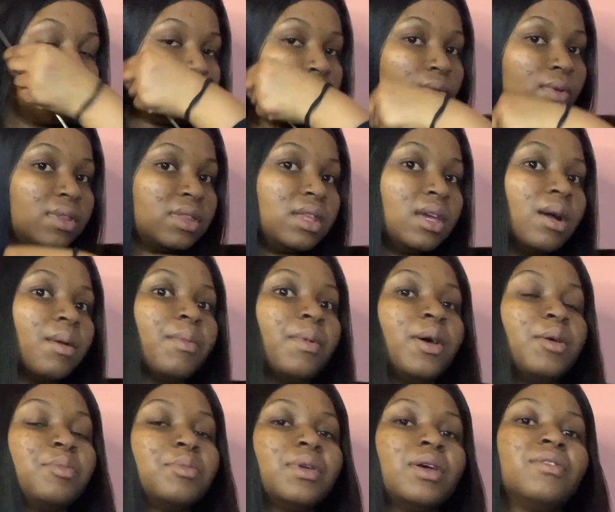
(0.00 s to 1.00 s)
One thing
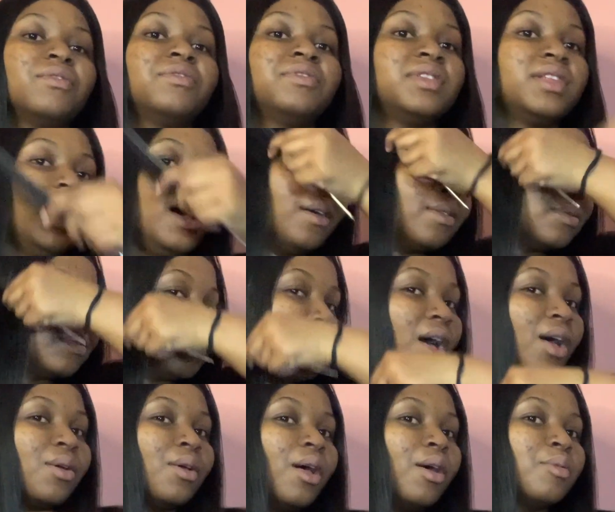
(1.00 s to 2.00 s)
about me,
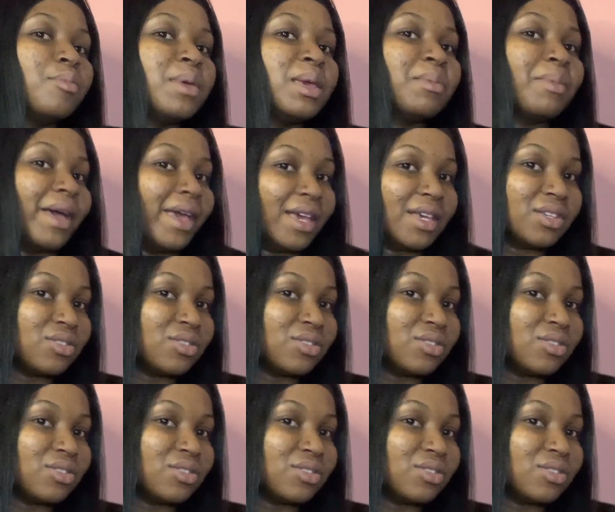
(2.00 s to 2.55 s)
I'll make my hair